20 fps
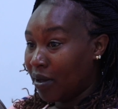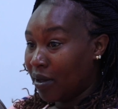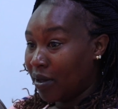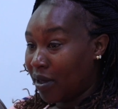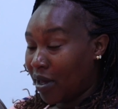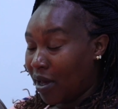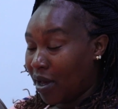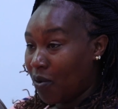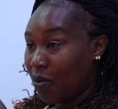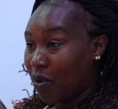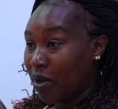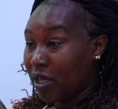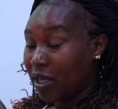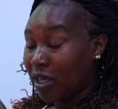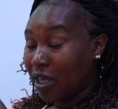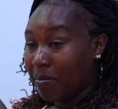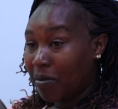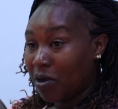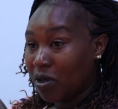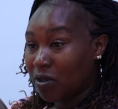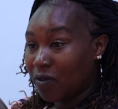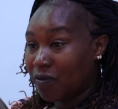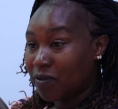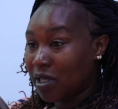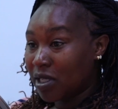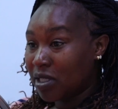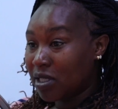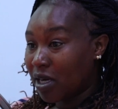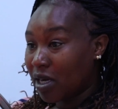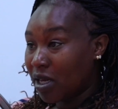Yeah, when he came out of
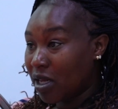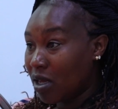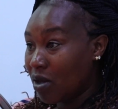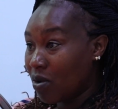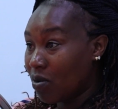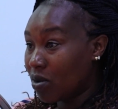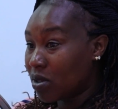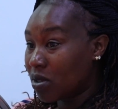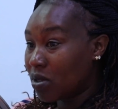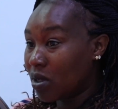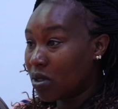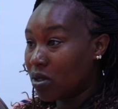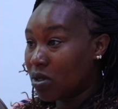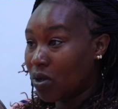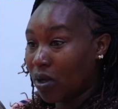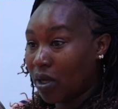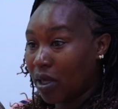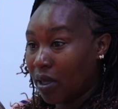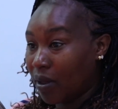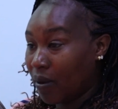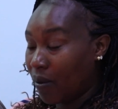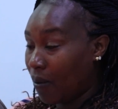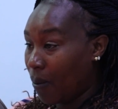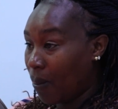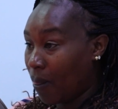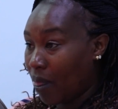surgery, he was not talking.